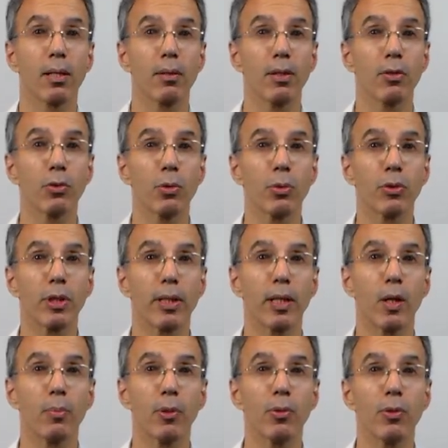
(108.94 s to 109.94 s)
These tools can
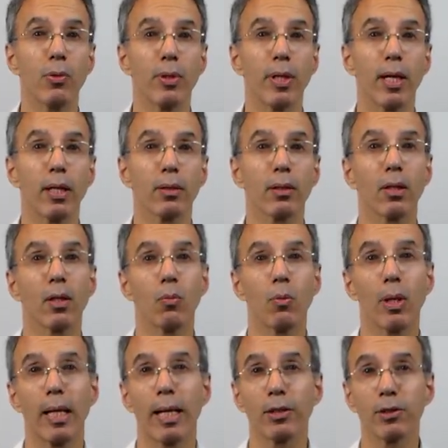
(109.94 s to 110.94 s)
help you do that
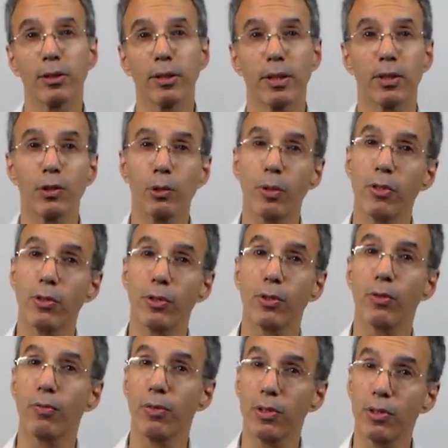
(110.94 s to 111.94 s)
while actually increasing
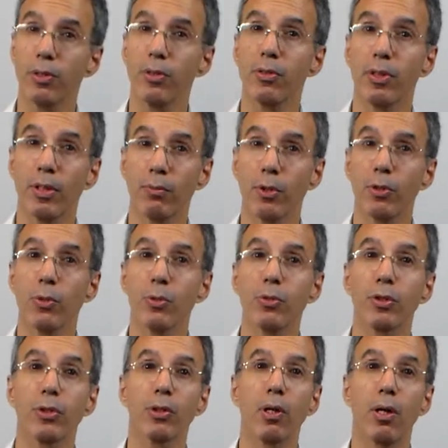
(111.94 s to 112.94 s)
your efficiency and
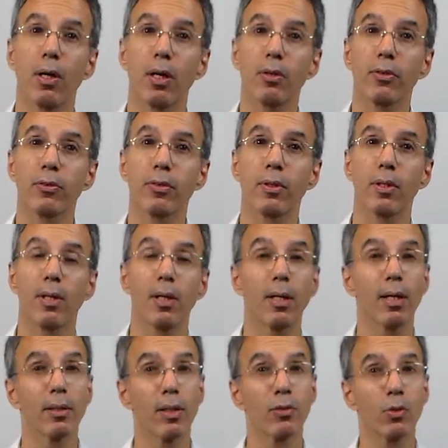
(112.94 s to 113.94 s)
reducing your costs.
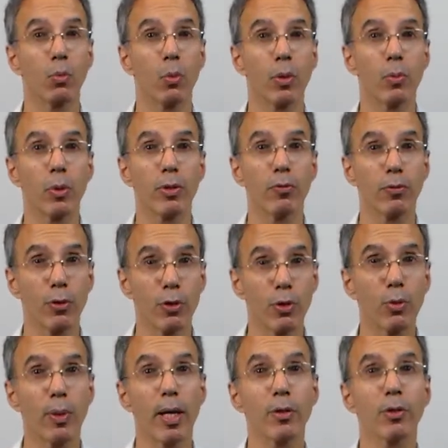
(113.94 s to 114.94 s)
That's a win-win for
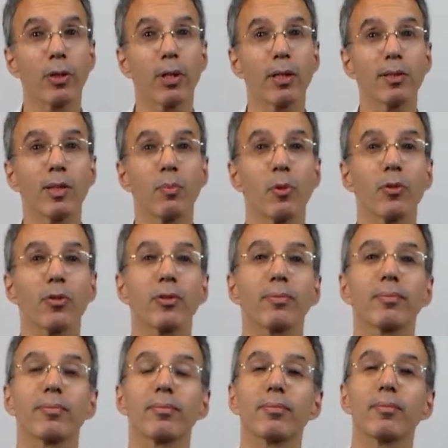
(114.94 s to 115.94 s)
you and your customers.
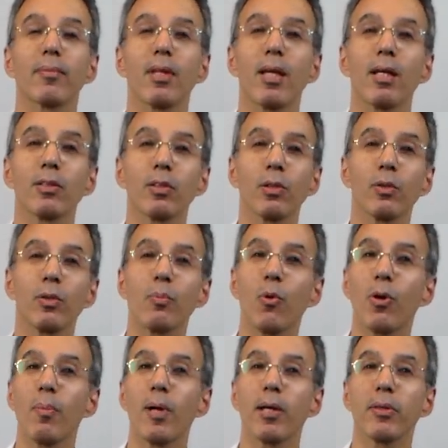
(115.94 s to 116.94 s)
To learn
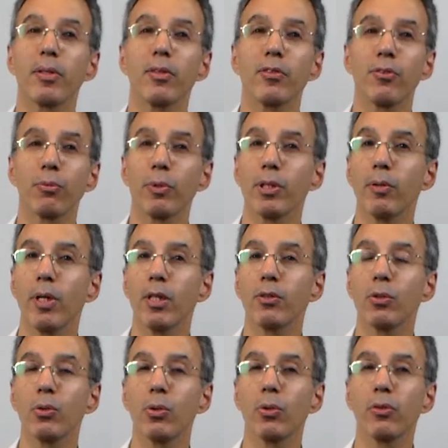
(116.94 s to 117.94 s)
more about these three great
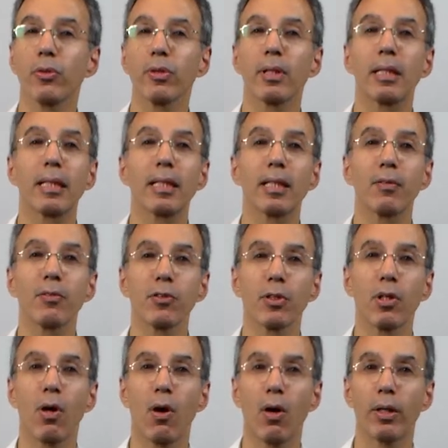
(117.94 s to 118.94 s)
tools, give us a
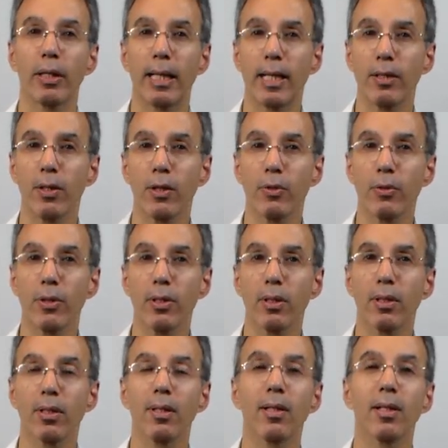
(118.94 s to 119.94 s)
call at eight hundred,
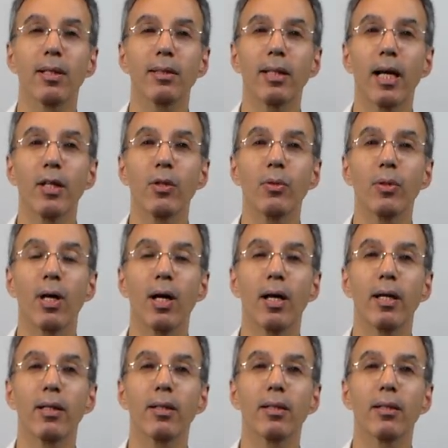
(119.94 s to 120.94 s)
nine oh
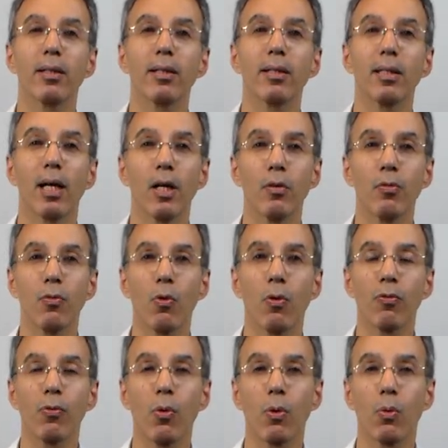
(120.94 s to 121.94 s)
nine, nine four
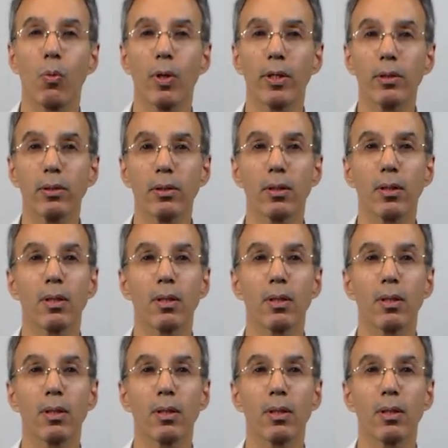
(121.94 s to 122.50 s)
four one